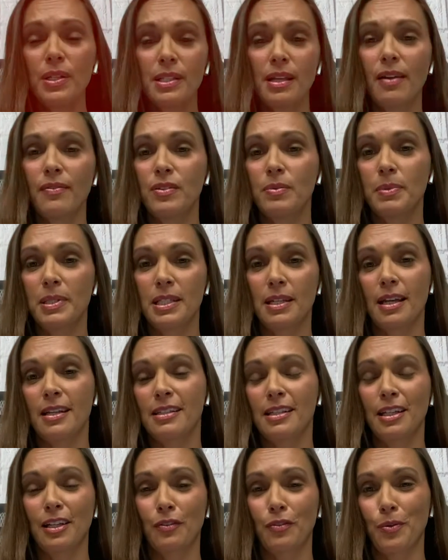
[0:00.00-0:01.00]
have to be
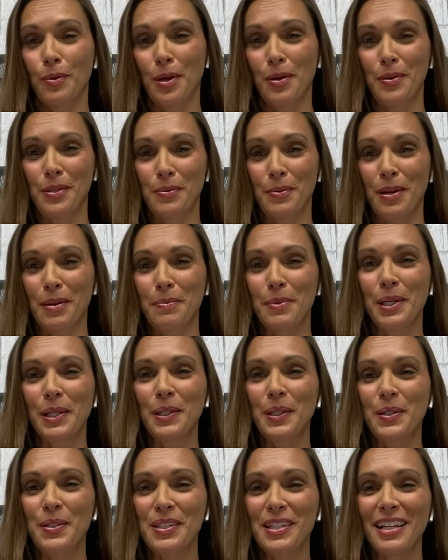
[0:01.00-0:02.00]
testing if we always want to be
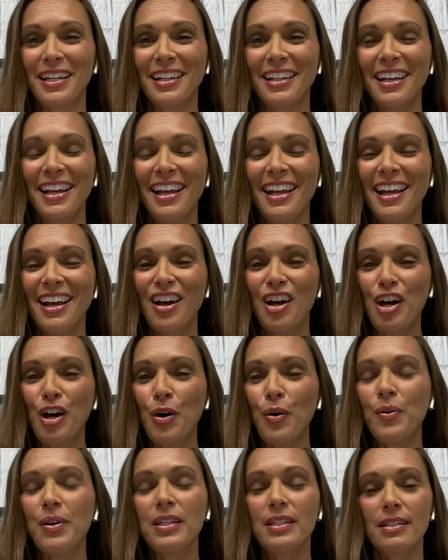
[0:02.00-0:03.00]
closing.
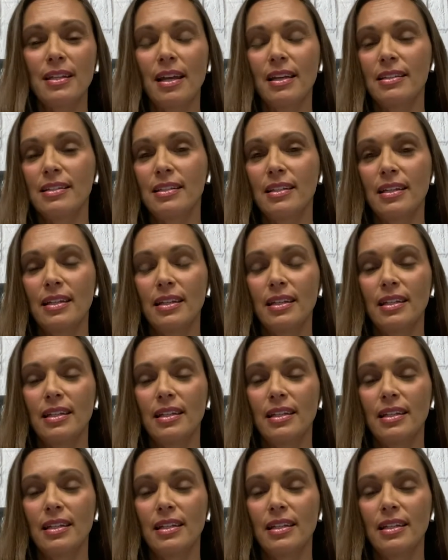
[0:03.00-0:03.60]
Always testing